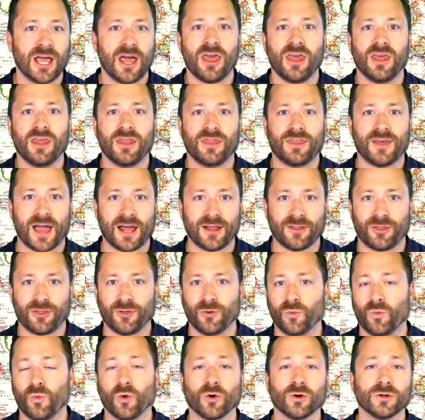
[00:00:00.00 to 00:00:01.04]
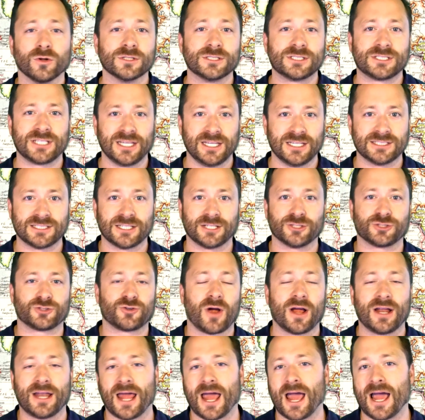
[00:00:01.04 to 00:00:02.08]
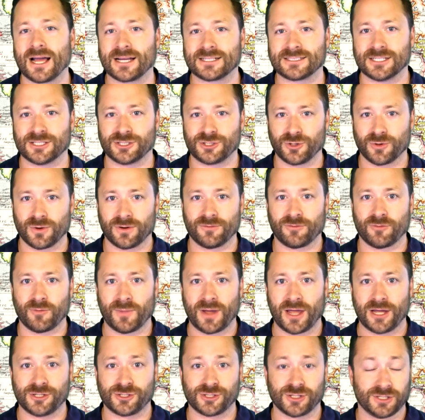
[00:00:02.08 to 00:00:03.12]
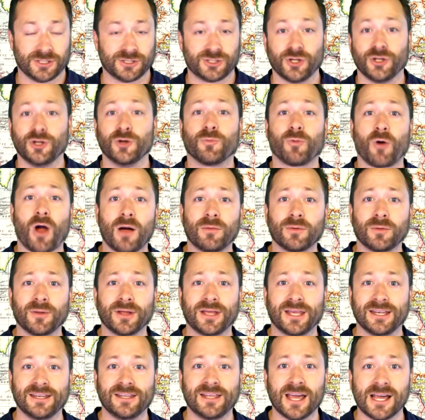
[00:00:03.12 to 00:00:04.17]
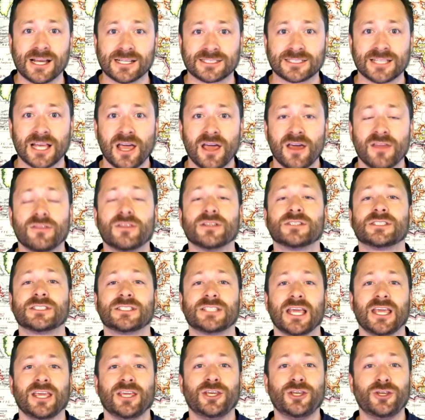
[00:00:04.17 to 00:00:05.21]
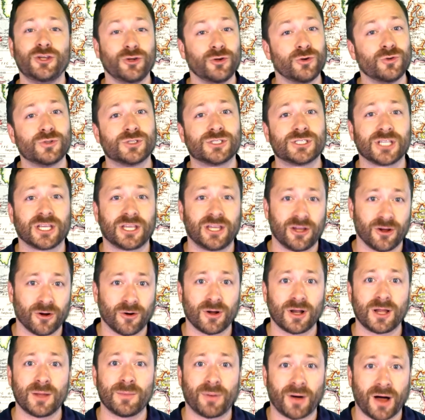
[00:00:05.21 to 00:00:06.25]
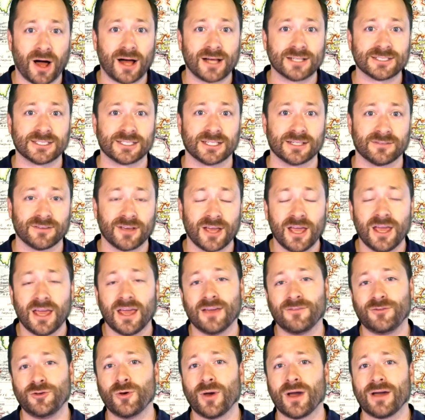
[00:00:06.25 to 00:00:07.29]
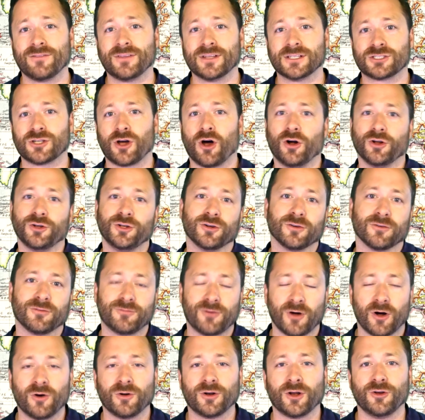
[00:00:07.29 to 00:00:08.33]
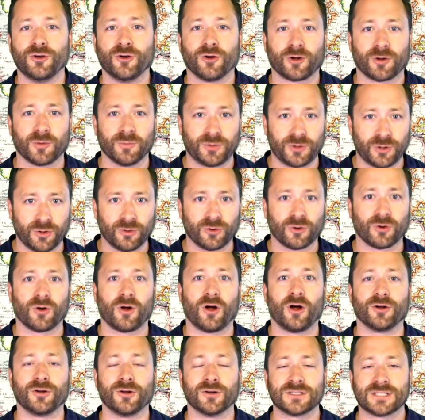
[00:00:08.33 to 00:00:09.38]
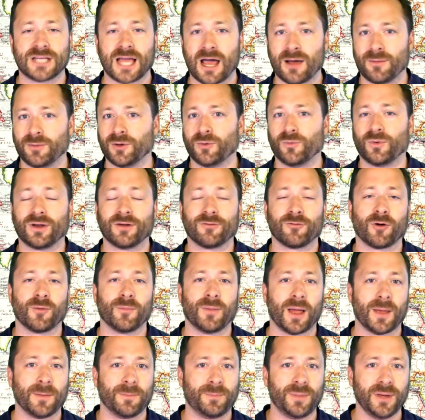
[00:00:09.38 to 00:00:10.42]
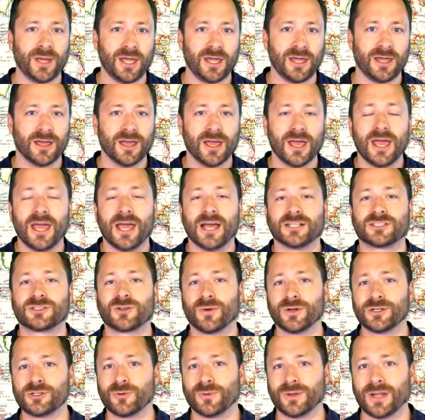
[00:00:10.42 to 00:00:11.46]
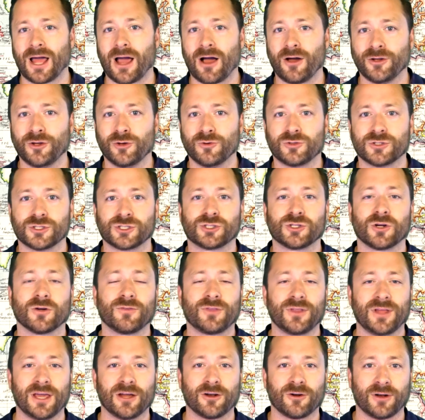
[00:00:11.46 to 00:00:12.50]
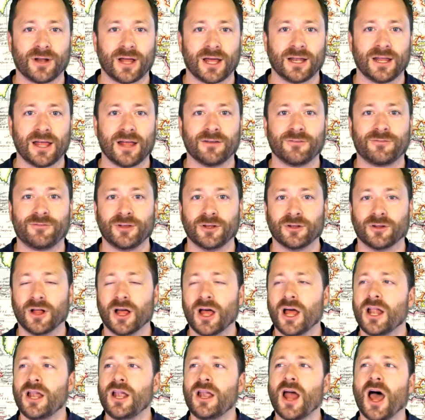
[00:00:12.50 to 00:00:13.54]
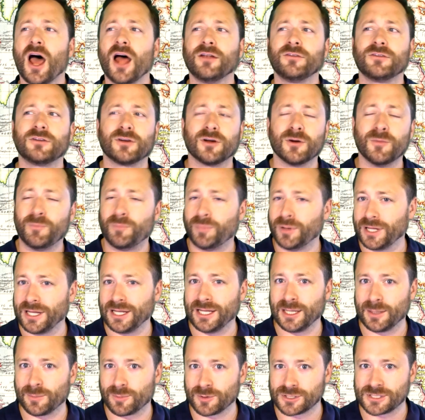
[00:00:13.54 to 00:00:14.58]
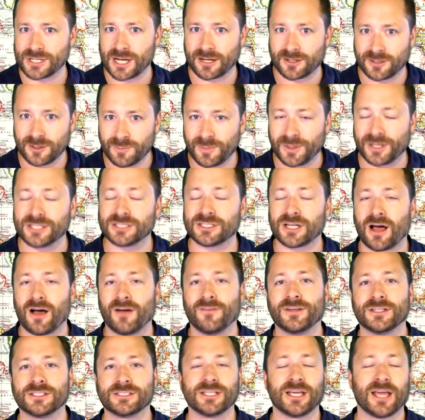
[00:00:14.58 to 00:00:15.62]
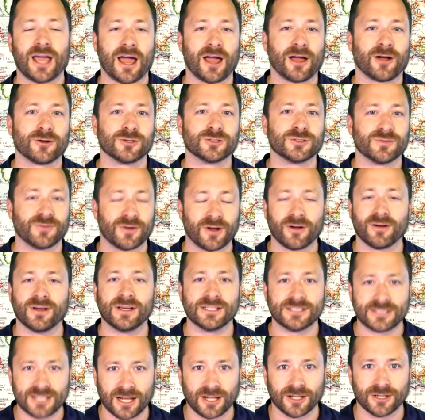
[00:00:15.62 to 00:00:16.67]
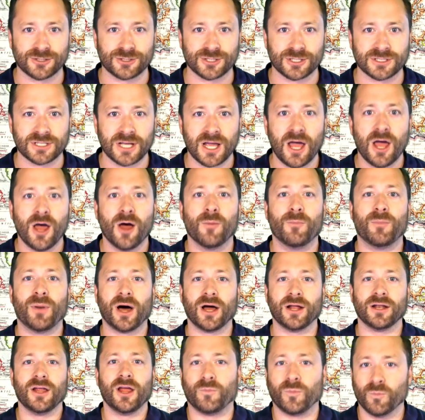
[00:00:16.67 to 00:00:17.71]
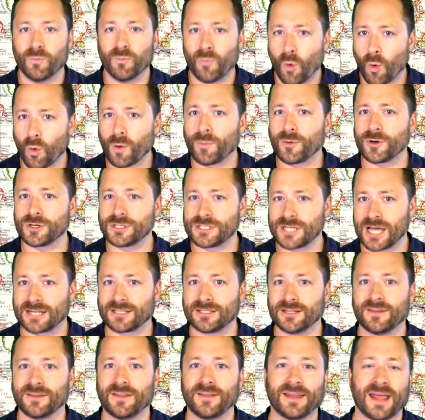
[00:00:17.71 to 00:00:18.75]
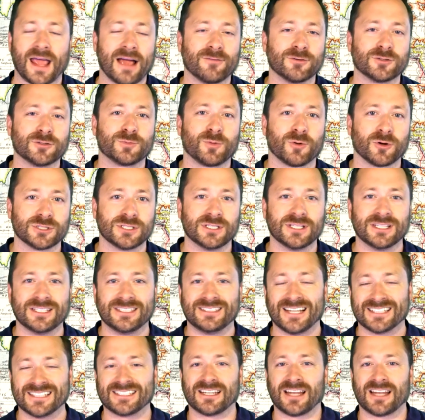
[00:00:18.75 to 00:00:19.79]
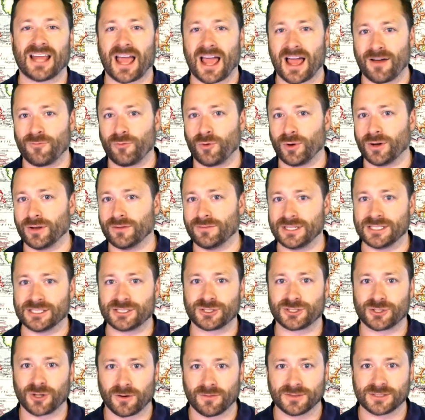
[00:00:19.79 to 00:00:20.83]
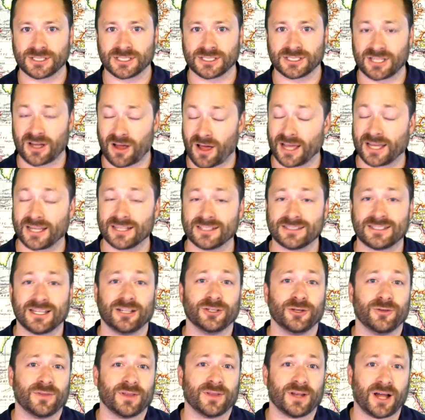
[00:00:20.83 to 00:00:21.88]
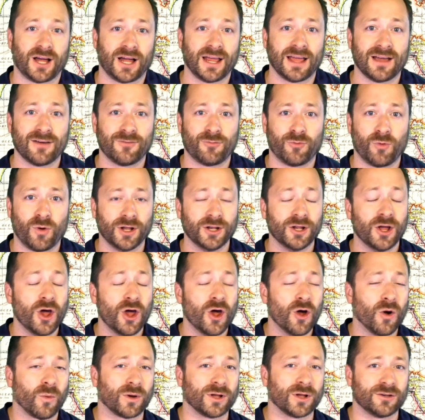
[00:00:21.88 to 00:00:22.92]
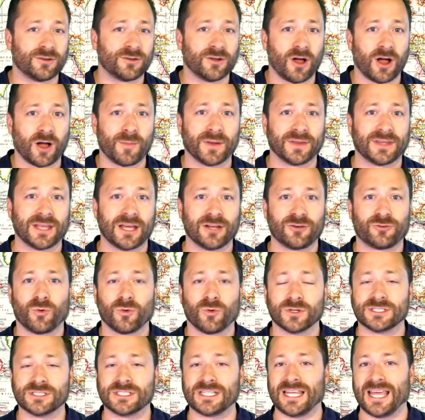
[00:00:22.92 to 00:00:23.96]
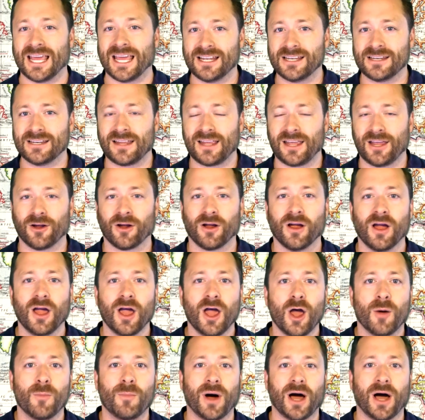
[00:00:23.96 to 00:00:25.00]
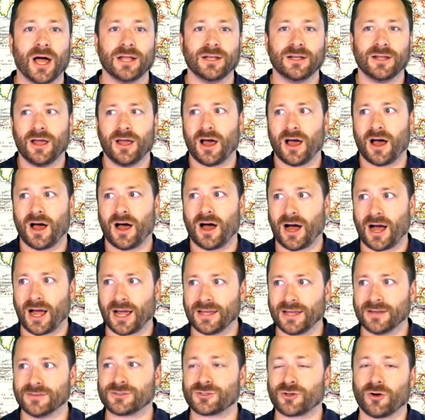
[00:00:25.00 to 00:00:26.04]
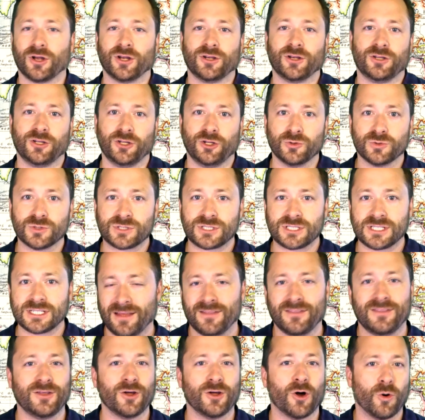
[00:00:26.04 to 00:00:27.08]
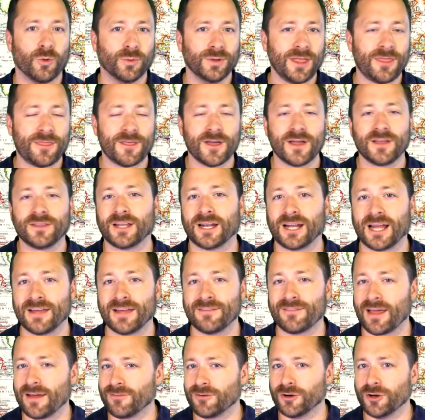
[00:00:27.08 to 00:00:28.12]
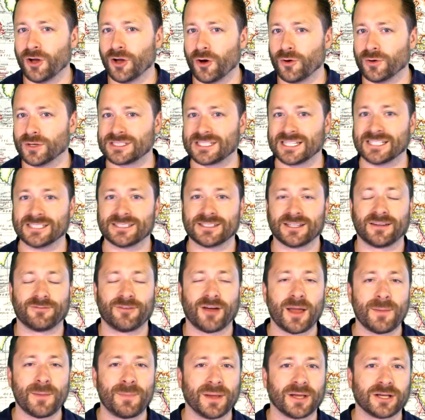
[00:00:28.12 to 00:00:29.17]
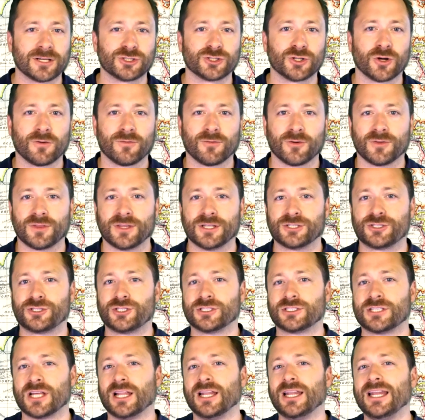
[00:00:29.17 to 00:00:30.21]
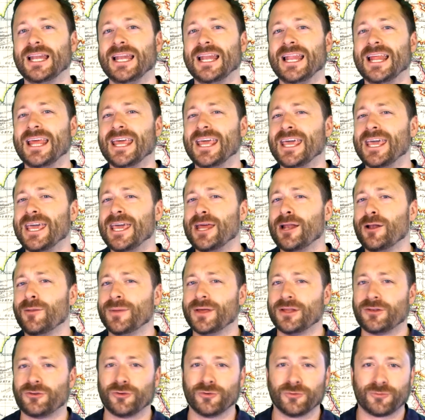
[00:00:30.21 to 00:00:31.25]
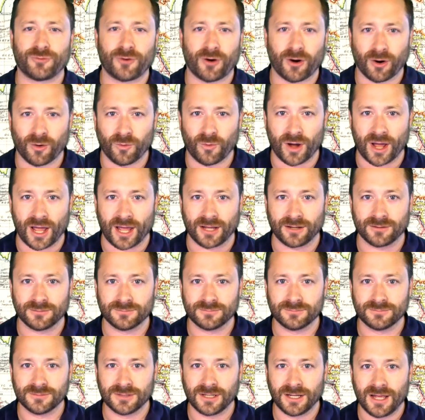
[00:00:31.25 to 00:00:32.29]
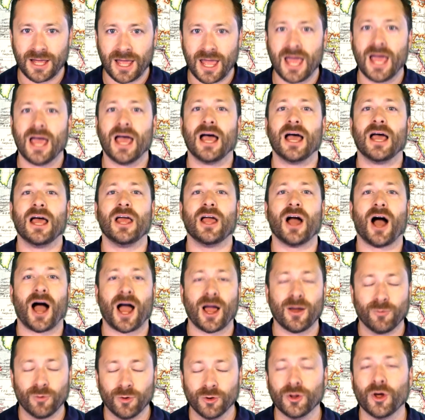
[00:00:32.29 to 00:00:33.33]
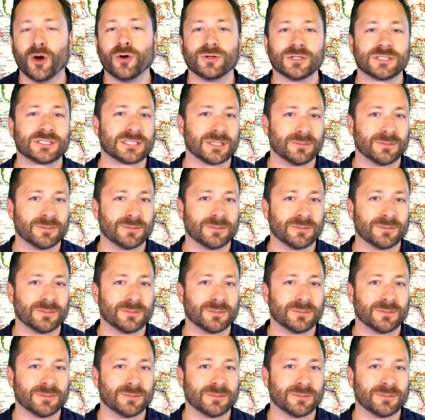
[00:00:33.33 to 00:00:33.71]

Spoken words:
that the world sees that is trying to access your information. So you probably can guess this is a huge security positive. If you have this on your phone, on your computer, on your tablet, whatever it might be, it's going to allow you to surf the internet and feel not completely protected, because obviously hackers are very intelligent, but more protected than the average person that doesn't have one of these services. Now, I can tell you that I have one. We're going to talk about that towards the end here, but I have started to use this. The only thing that I have ever noticed is that if I pick a server that's just a little bit too far away, I will notice some